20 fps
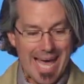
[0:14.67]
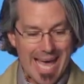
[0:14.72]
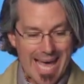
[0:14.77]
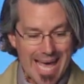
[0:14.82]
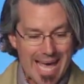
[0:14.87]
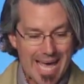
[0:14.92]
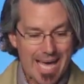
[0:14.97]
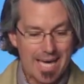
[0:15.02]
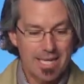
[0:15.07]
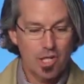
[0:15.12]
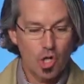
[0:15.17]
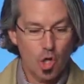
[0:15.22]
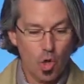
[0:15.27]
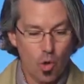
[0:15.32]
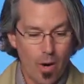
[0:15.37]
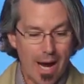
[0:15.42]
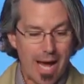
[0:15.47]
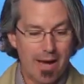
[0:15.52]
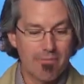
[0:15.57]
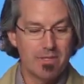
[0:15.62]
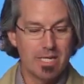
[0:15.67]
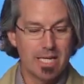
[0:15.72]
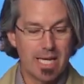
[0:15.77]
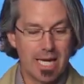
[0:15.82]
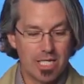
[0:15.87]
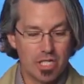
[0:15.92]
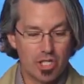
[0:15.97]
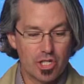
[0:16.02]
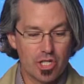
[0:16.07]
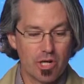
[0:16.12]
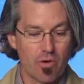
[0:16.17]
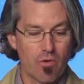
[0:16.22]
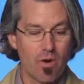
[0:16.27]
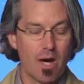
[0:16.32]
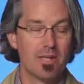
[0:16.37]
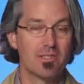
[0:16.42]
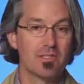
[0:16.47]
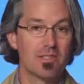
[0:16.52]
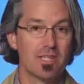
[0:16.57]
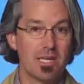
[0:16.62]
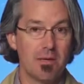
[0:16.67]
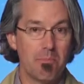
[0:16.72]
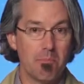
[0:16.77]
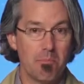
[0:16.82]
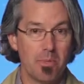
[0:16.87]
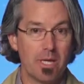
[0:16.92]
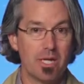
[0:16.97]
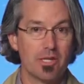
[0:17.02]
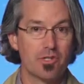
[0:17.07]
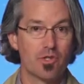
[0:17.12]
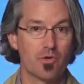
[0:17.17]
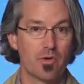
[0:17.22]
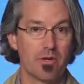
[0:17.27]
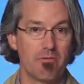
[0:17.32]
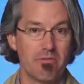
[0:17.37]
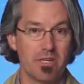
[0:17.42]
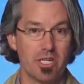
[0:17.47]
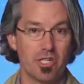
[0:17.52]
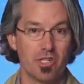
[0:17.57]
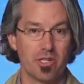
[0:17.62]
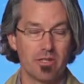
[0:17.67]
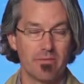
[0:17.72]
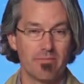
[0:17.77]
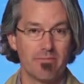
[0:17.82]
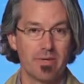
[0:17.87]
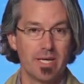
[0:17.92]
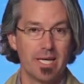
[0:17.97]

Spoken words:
and Crafting a Generosity Ministry Vision.